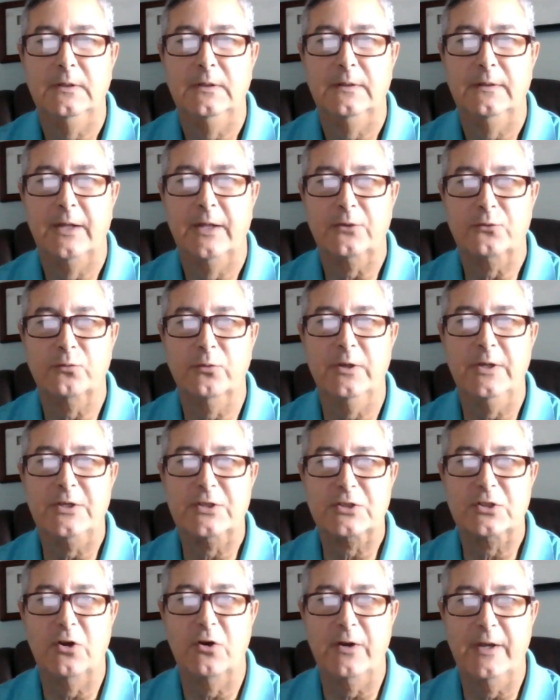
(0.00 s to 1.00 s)
that's really
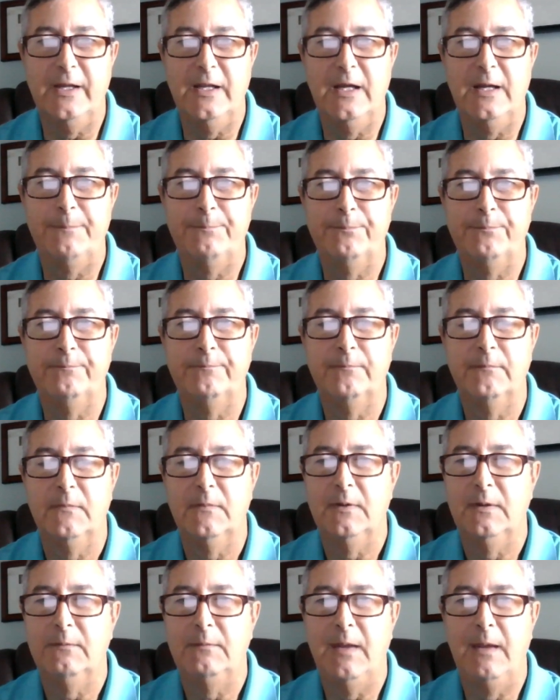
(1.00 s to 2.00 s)
starting up,
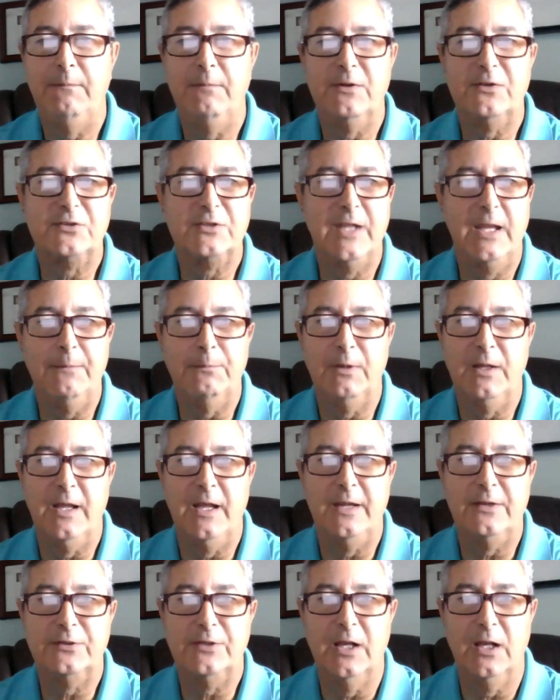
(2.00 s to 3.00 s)
maybe is
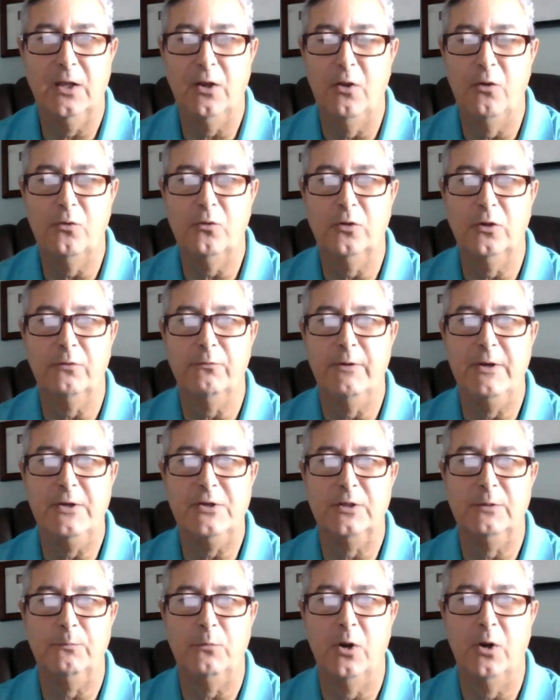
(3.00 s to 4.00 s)
stabilized in a local or
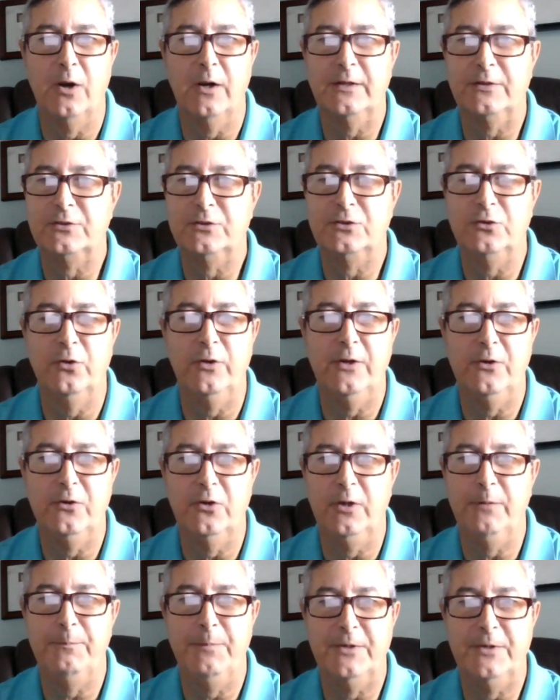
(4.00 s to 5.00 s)
regional markets, doing
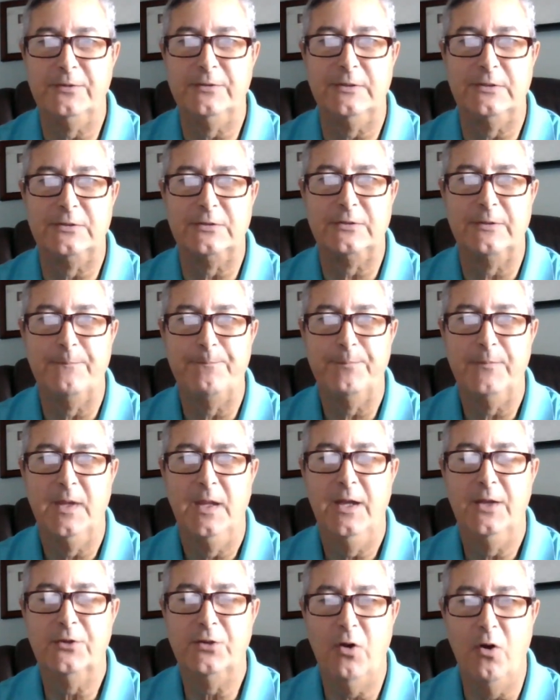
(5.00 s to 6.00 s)
good business.
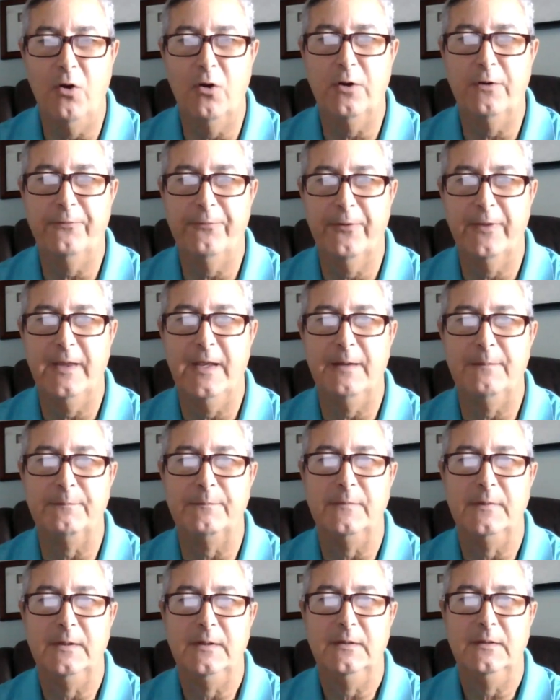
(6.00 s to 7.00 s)
It's harder for
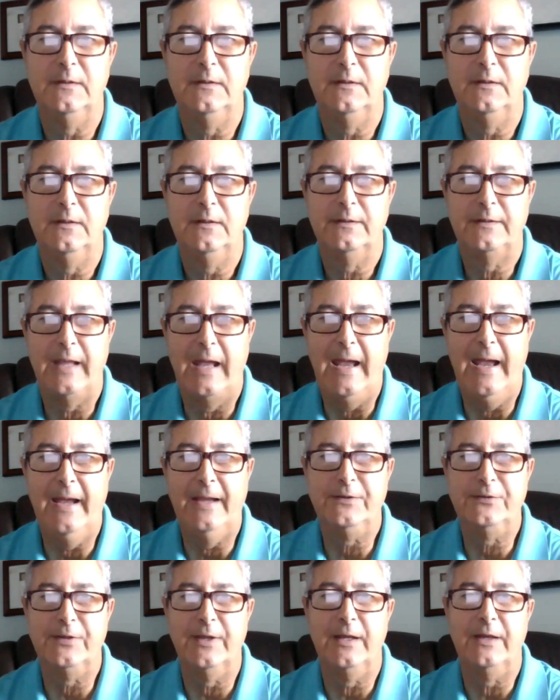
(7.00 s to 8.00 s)
them to
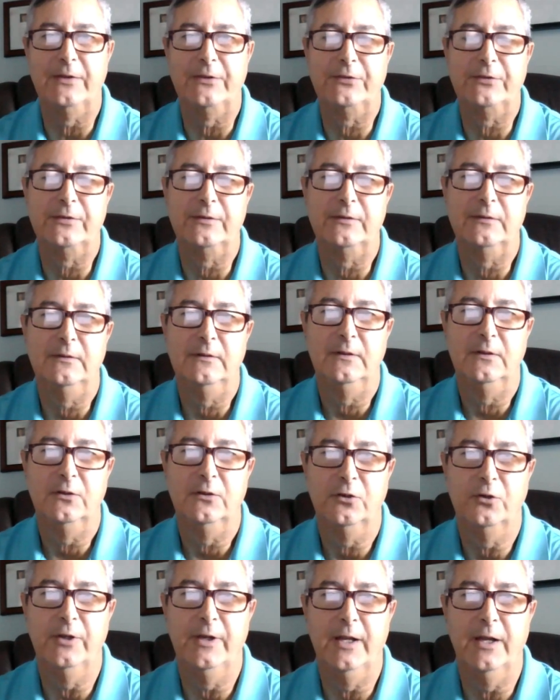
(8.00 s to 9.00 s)
access
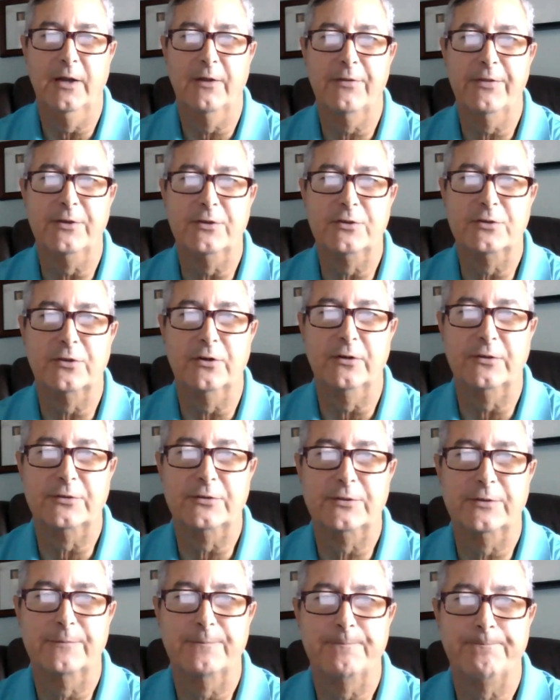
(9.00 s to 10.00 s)
good health
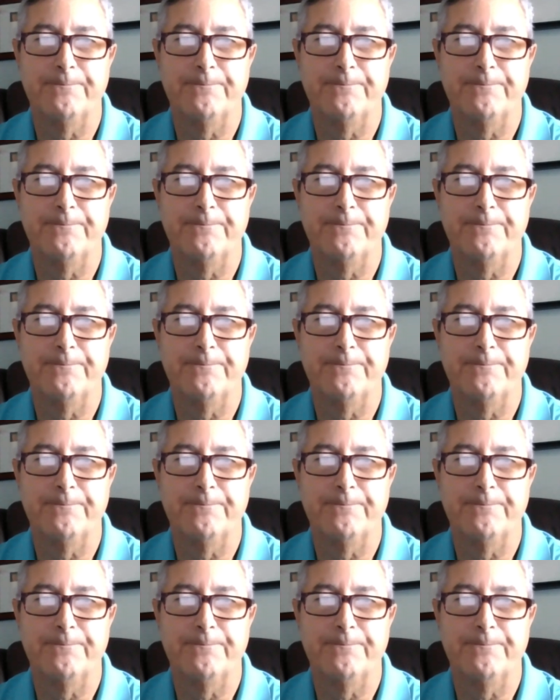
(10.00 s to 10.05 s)
insurance.